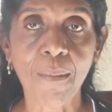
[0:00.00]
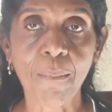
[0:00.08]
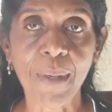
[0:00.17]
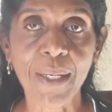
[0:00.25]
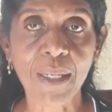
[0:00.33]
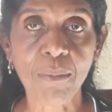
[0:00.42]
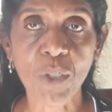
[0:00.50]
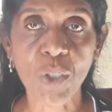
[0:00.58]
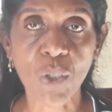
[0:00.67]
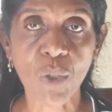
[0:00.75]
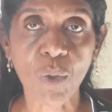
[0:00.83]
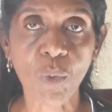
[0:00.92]
My name is
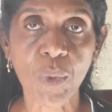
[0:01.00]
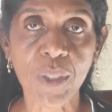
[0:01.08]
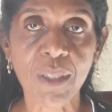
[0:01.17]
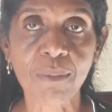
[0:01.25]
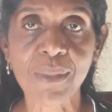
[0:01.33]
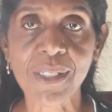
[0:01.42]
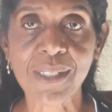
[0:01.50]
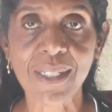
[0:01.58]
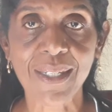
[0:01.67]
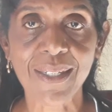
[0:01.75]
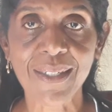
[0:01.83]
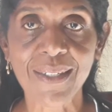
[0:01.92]
Cheryl Williams
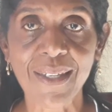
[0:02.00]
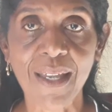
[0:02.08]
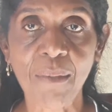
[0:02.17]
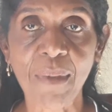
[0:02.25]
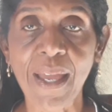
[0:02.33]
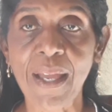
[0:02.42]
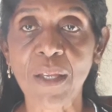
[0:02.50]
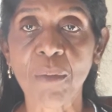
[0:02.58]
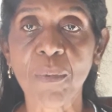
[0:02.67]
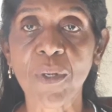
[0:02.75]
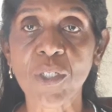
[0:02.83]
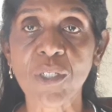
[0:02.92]
Singh. I'm an
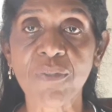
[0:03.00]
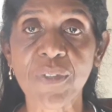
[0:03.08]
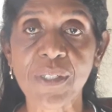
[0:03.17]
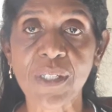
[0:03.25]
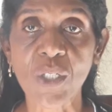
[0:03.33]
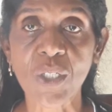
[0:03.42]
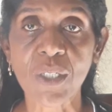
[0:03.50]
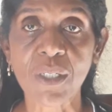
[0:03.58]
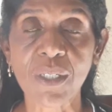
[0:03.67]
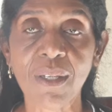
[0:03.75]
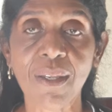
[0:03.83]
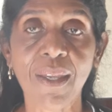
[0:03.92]
acupuncture
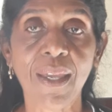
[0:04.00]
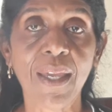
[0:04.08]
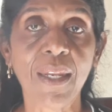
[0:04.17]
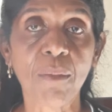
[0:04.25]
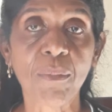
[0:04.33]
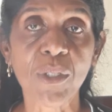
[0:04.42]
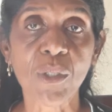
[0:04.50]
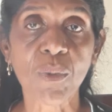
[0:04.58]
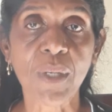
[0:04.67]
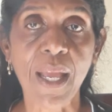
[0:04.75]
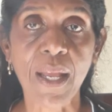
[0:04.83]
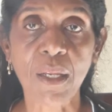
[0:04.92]
physician, and I've been doing
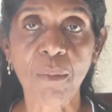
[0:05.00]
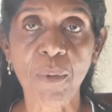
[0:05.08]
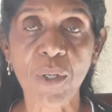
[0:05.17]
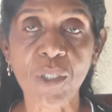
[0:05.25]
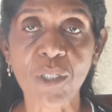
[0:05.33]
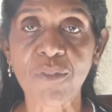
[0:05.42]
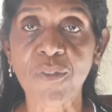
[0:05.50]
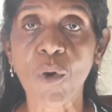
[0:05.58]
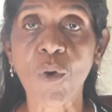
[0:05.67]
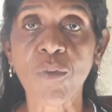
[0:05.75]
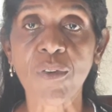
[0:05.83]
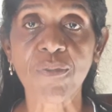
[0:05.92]
acupuncture for
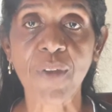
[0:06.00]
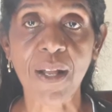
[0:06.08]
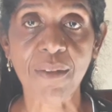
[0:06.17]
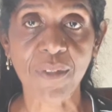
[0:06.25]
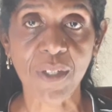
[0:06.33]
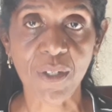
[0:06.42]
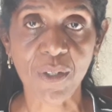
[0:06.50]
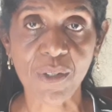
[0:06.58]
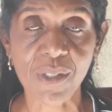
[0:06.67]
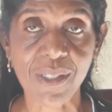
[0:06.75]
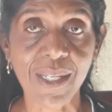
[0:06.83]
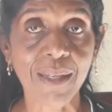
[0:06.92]
over 5
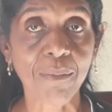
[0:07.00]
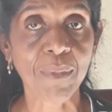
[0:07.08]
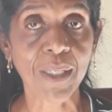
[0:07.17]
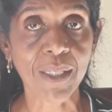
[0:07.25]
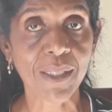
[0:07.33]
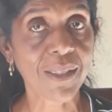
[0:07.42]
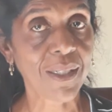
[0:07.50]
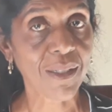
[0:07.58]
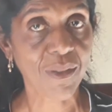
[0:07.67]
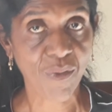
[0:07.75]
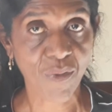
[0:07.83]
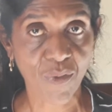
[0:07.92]
years. That means, as
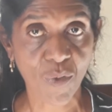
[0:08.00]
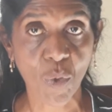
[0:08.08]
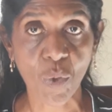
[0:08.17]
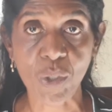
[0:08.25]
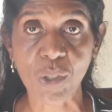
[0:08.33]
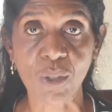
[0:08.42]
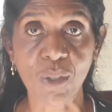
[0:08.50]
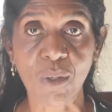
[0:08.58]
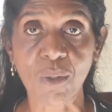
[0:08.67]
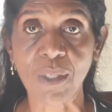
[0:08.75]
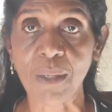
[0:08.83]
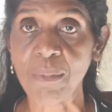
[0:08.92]
of course you
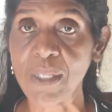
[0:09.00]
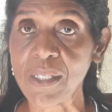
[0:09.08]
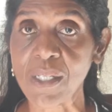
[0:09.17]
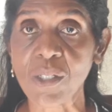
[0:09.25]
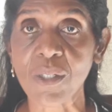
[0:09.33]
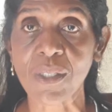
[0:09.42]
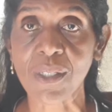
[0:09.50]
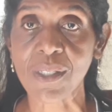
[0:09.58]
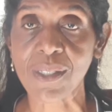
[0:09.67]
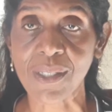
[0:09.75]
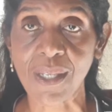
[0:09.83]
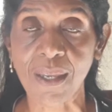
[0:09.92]
know, that means I took the
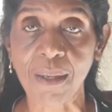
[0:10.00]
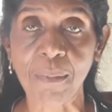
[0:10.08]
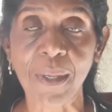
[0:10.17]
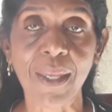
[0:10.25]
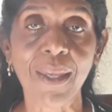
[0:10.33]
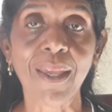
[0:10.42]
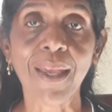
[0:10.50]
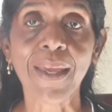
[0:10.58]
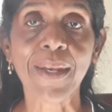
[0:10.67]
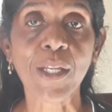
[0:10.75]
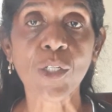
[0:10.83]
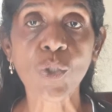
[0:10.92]
exam,
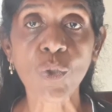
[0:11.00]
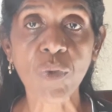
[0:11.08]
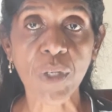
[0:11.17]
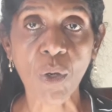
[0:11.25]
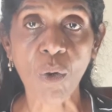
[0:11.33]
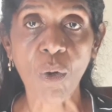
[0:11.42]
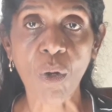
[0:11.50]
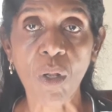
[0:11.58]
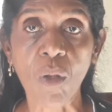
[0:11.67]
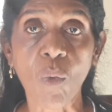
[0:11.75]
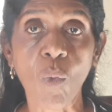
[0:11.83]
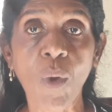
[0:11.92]
and I do
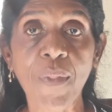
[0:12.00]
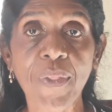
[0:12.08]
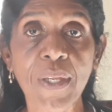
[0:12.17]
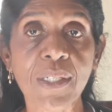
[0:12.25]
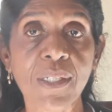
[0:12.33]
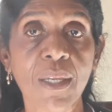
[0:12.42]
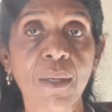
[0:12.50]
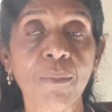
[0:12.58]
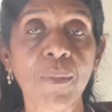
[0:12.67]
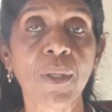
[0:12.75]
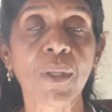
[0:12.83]
recall what the exam,